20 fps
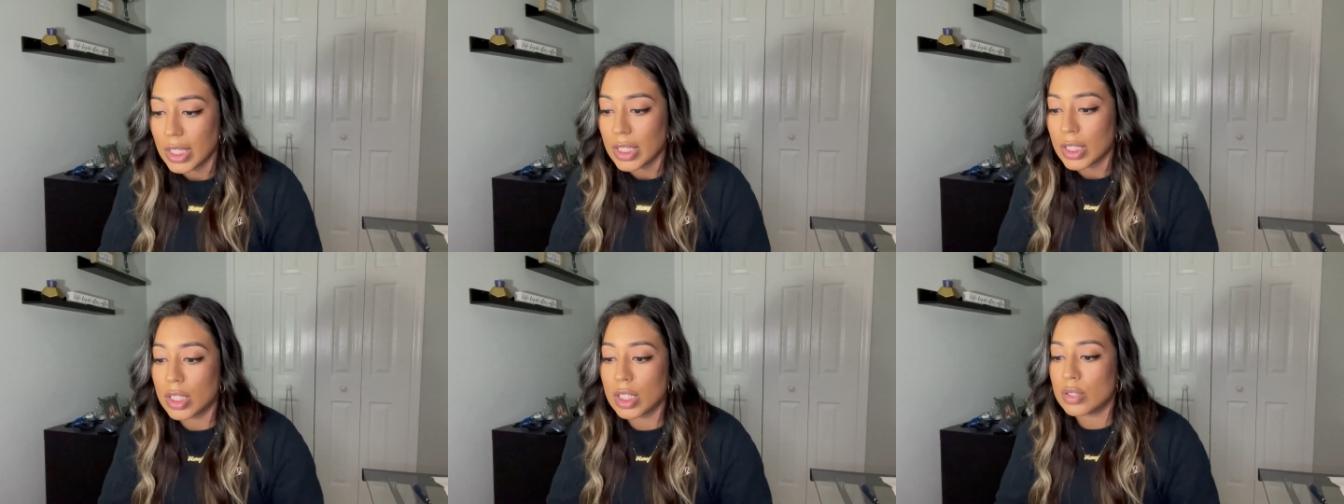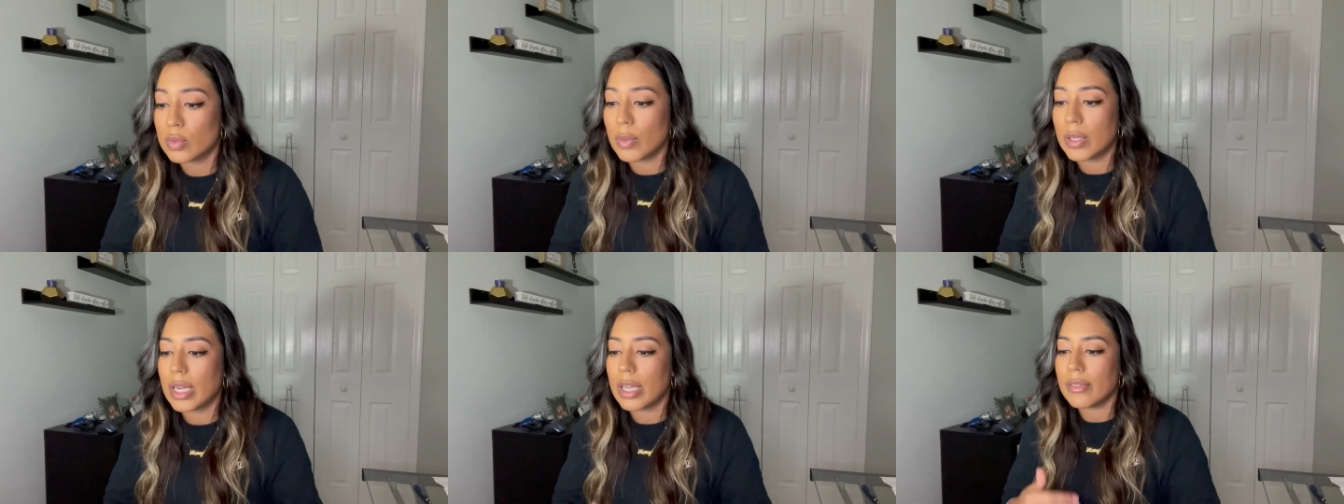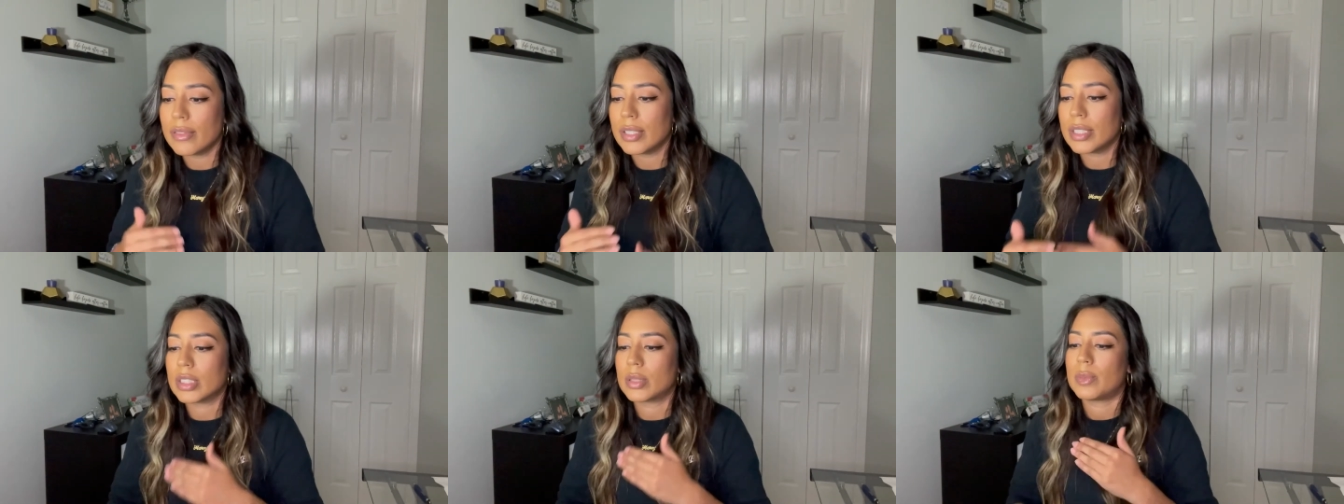Cause
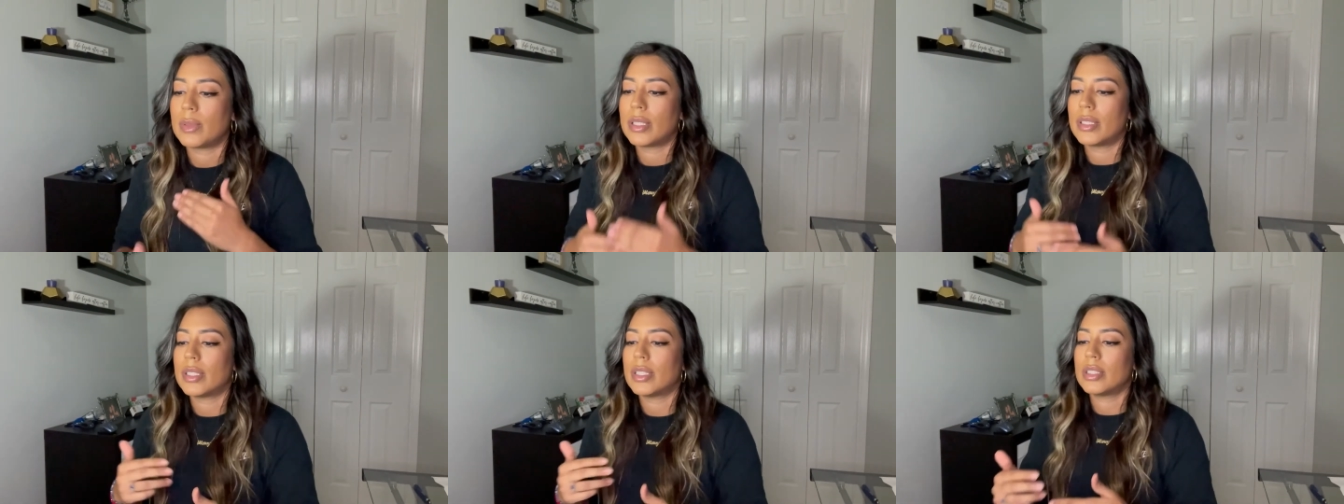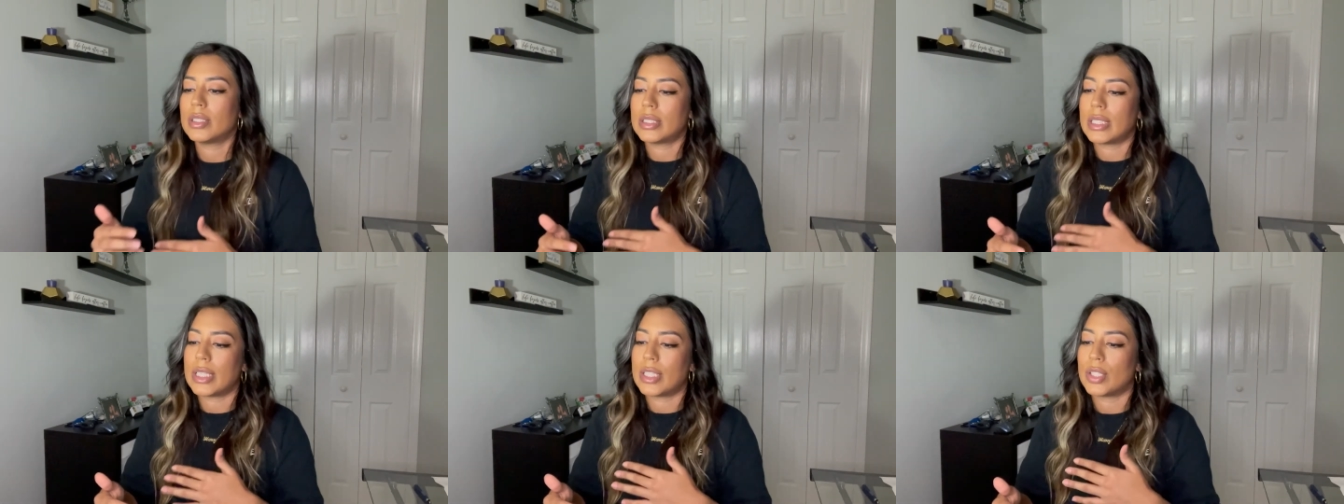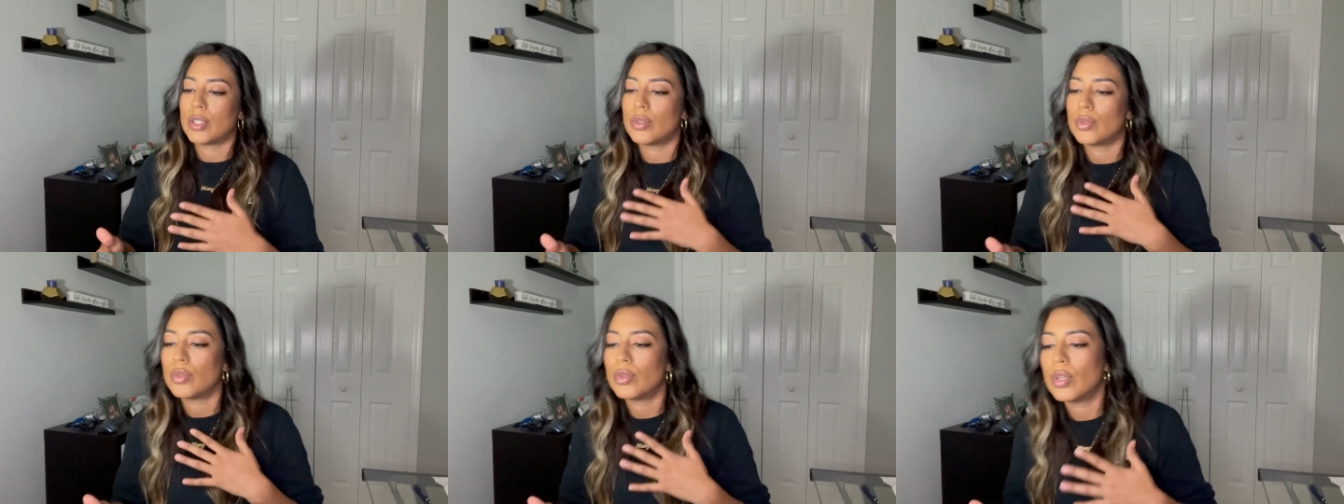whatever experience that
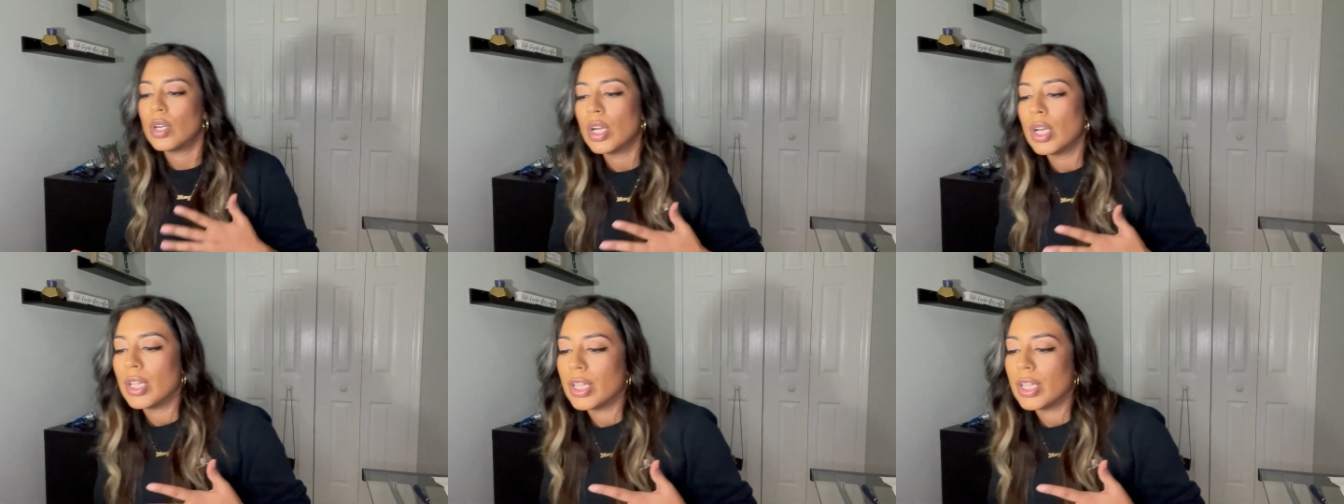you,